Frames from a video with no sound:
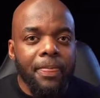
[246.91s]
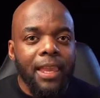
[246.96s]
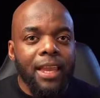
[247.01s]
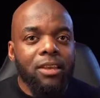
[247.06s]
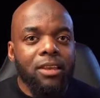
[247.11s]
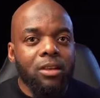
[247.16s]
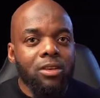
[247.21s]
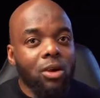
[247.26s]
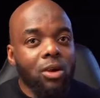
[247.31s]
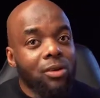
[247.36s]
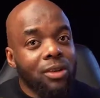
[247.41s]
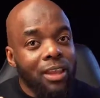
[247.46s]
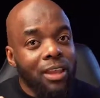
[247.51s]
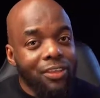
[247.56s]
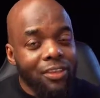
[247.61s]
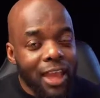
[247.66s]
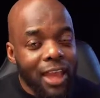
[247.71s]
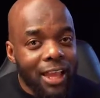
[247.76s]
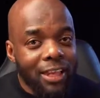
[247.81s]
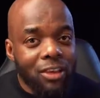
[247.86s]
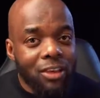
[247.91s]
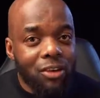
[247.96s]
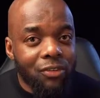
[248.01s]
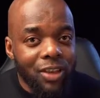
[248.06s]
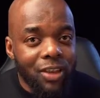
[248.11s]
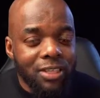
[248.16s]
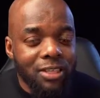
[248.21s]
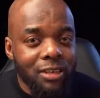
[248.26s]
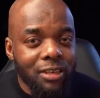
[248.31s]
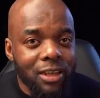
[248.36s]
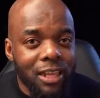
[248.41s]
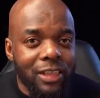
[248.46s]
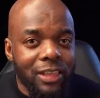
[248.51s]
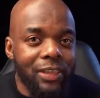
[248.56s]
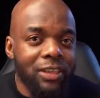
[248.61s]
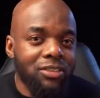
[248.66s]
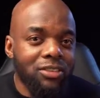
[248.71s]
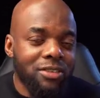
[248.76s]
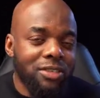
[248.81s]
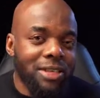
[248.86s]
And not only that, recently
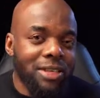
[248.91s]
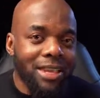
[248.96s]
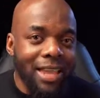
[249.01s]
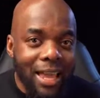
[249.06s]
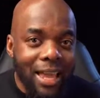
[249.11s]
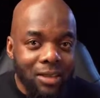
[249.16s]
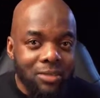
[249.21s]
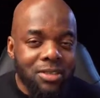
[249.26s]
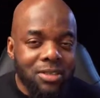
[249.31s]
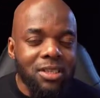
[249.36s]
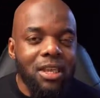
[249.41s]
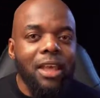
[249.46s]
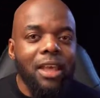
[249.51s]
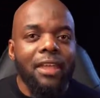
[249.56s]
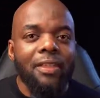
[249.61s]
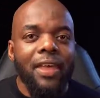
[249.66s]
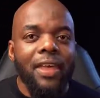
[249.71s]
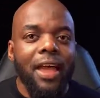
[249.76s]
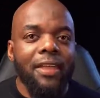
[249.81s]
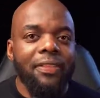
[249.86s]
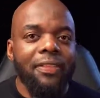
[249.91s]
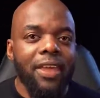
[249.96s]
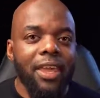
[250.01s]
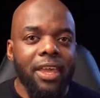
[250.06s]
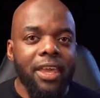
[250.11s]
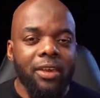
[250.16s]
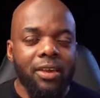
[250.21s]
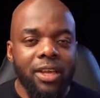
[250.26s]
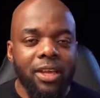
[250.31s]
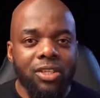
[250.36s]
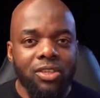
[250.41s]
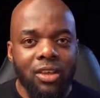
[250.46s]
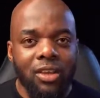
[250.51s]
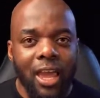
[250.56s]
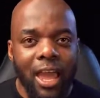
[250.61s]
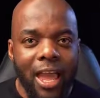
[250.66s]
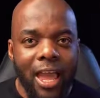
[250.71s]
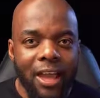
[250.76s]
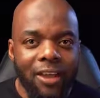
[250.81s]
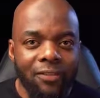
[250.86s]
they just announced that they're going to
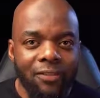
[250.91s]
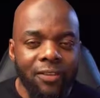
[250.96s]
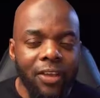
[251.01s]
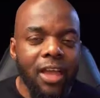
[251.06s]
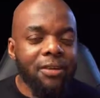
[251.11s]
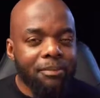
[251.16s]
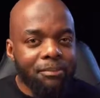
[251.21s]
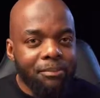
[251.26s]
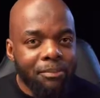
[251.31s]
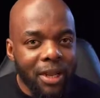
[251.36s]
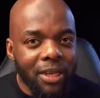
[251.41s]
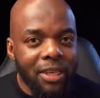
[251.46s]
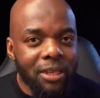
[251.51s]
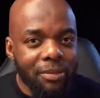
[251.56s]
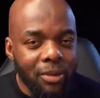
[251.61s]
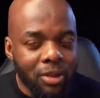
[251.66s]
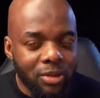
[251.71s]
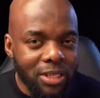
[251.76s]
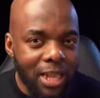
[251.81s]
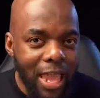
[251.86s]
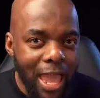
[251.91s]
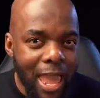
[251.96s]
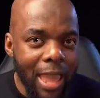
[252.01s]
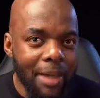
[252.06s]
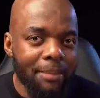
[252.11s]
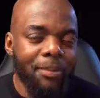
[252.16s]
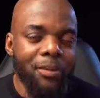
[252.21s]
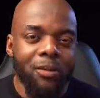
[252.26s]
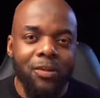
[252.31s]
have the BuddyBoss app,